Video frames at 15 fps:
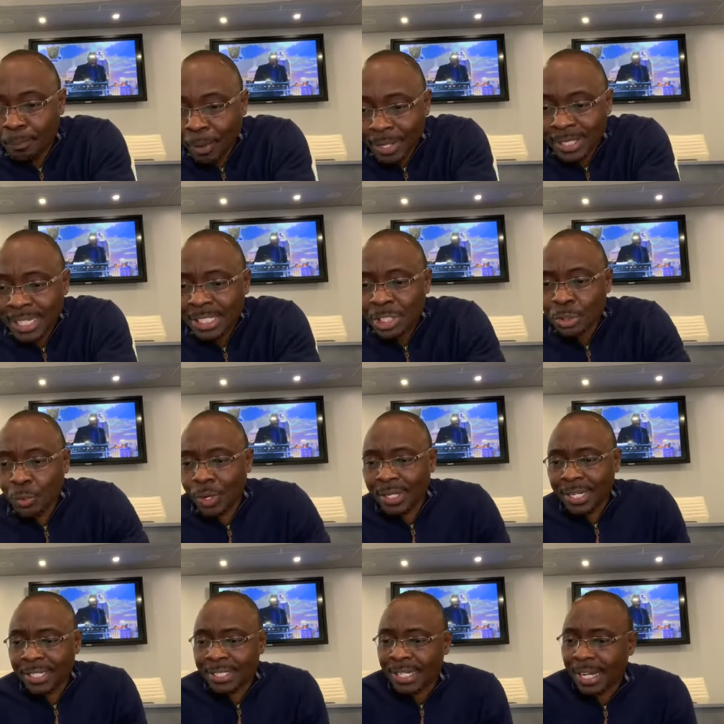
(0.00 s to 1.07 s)
But this is
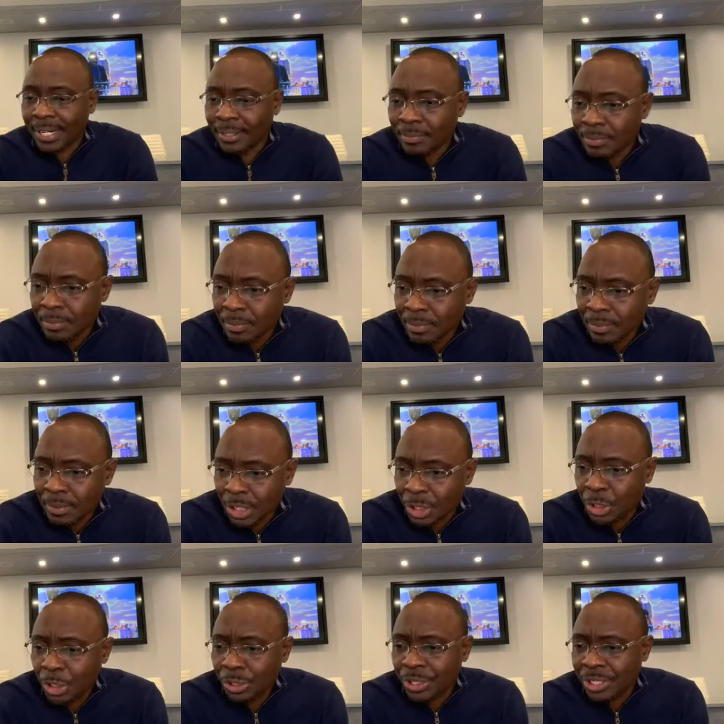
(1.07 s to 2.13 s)
what they said.
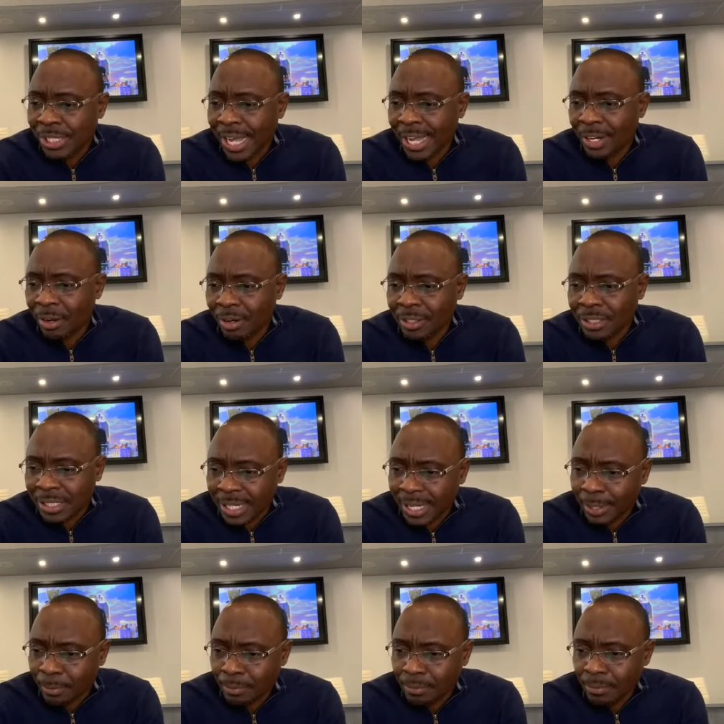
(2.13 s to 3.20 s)
The Jews said unto
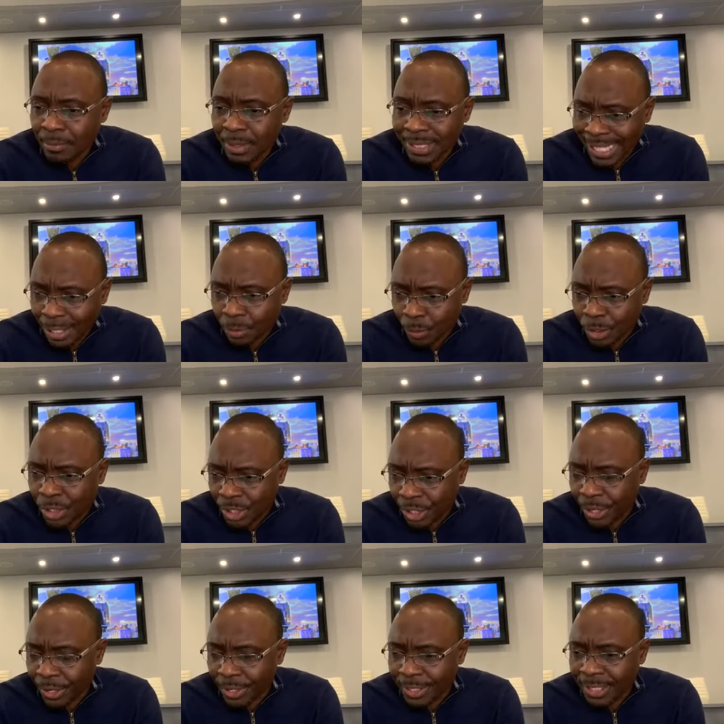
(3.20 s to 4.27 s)
him that was
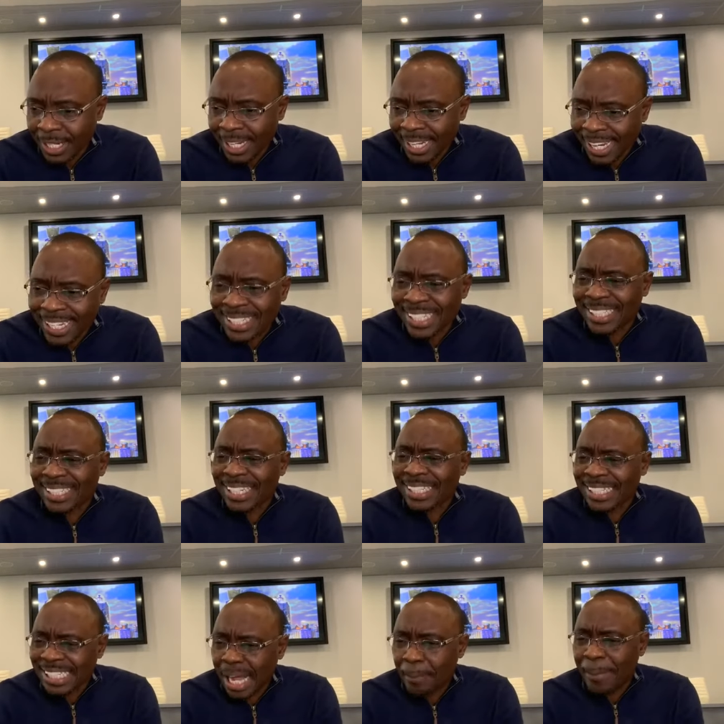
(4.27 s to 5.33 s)
cured, It is the
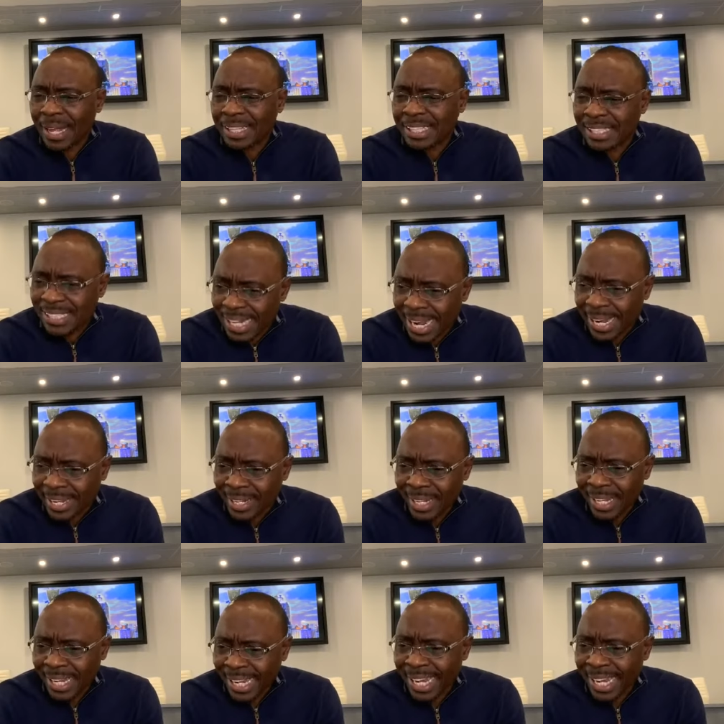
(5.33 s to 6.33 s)
Sabbath day.